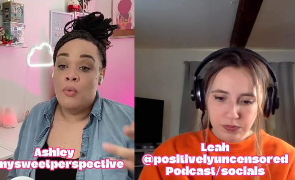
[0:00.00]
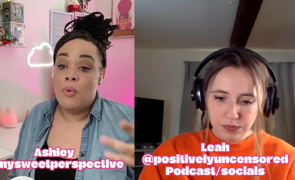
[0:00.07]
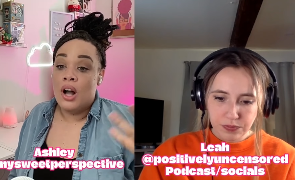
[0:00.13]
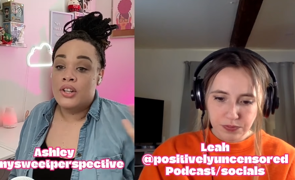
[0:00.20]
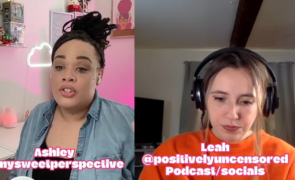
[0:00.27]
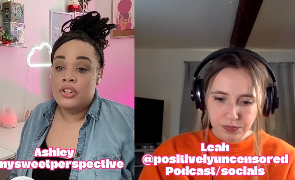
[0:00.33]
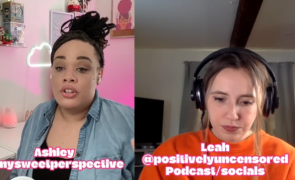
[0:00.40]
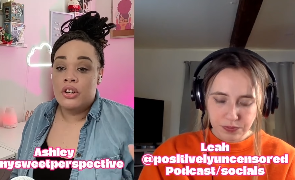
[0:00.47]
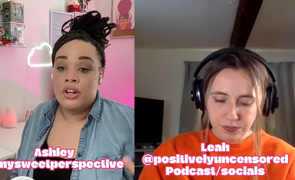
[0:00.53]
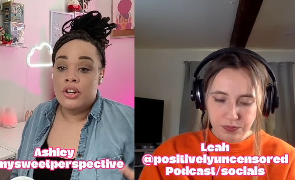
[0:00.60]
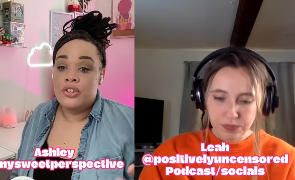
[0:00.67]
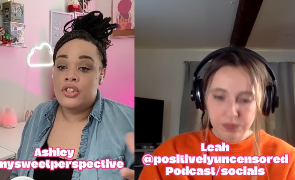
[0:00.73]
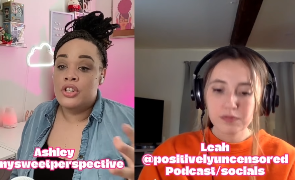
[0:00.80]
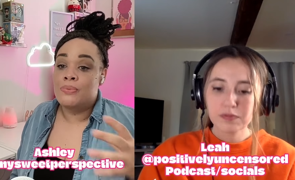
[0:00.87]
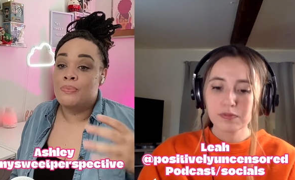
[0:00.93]
Speaker 1: Even watching
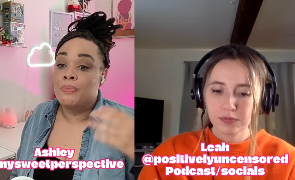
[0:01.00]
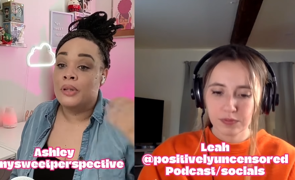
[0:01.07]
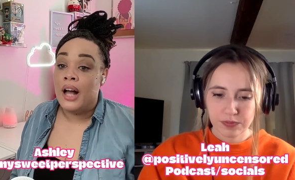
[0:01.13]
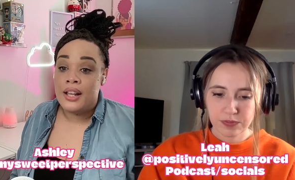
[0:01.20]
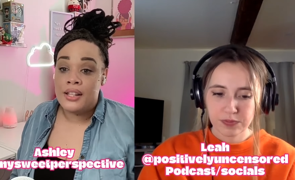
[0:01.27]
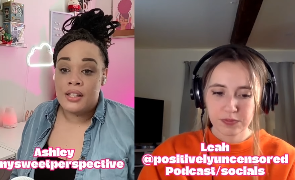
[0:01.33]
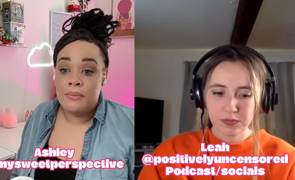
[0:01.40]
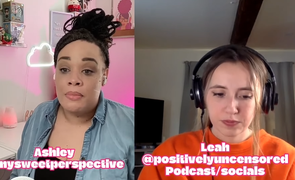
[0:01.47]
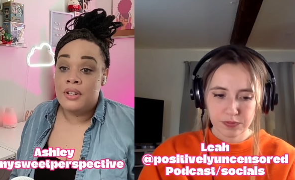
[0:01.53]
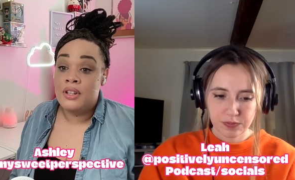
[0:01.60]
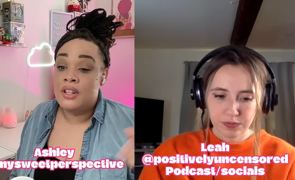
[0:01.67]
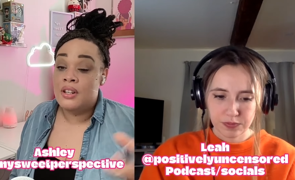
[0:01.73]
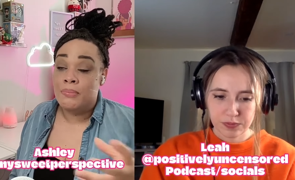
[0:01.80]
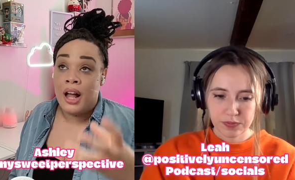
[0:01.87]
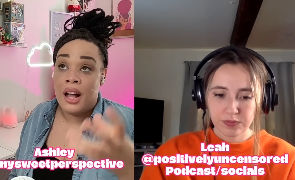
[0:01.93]
her, she's
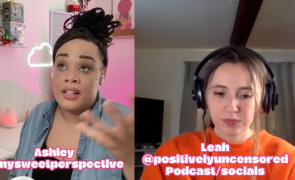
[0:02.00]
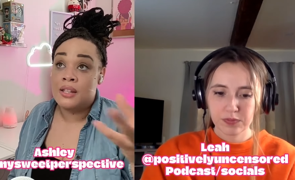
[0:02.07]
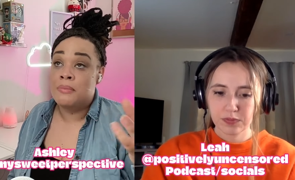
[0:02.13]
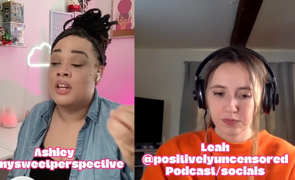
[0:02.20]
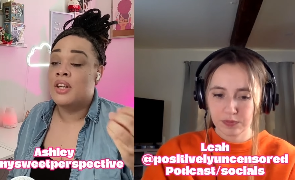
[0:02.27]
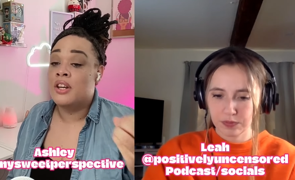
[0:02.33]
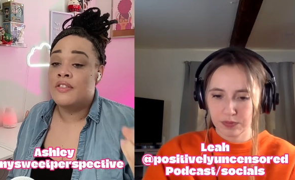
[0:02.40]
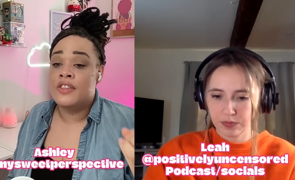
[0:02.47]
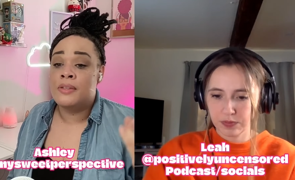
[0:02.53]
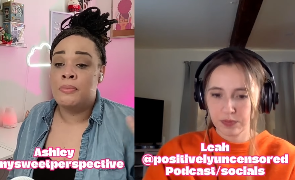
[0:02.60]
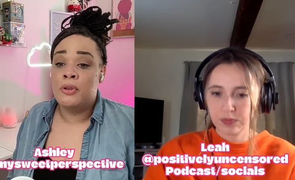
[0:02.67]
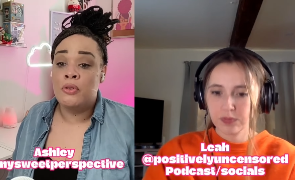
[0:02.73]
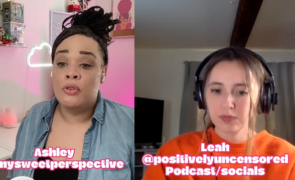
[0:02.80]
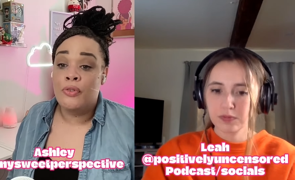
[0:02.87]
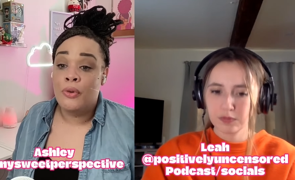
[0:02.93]
blossomed and blossomed into
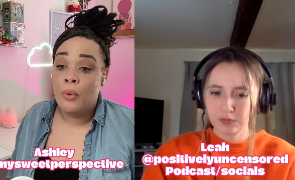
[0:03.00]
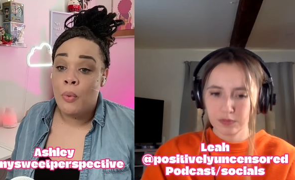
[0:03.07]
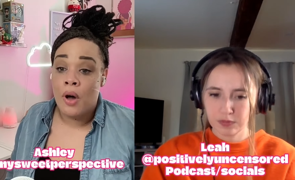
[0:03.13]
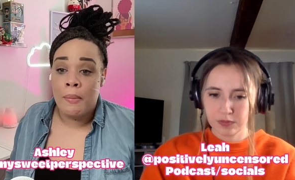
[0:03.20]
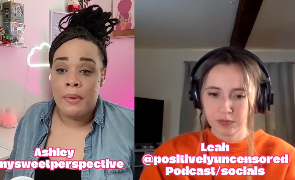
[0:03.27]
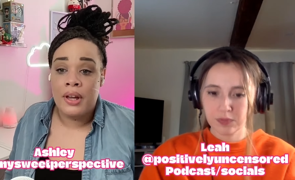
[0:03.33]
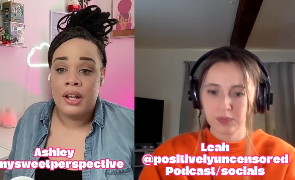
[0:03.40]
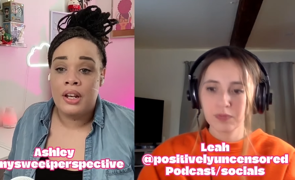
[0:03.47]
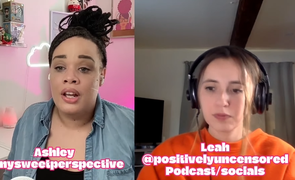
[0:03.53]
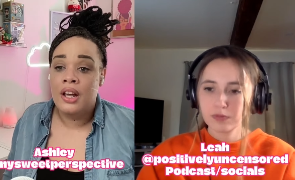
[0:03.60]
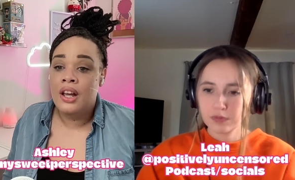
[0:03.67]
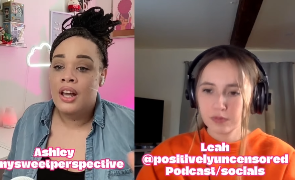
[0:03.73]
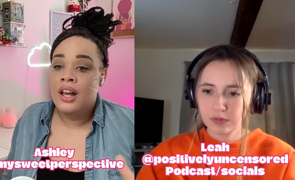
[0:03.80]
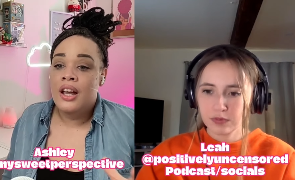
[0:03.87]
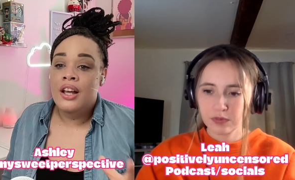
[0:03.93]
this beautiful woman.